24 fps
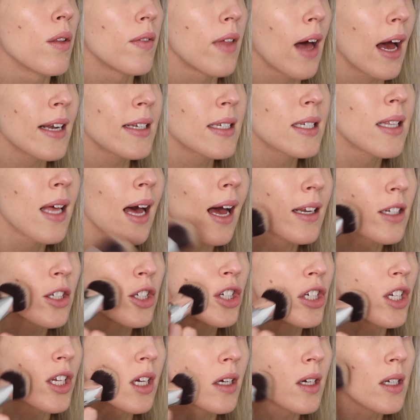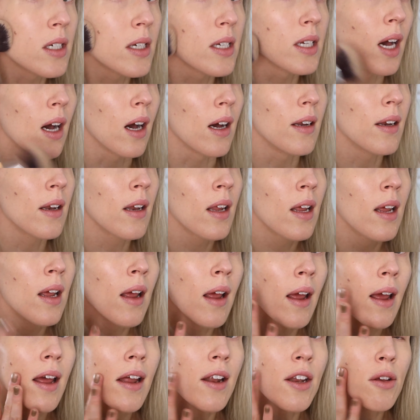that's that cheek done.
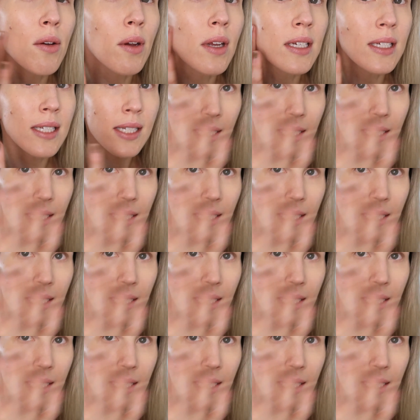And you can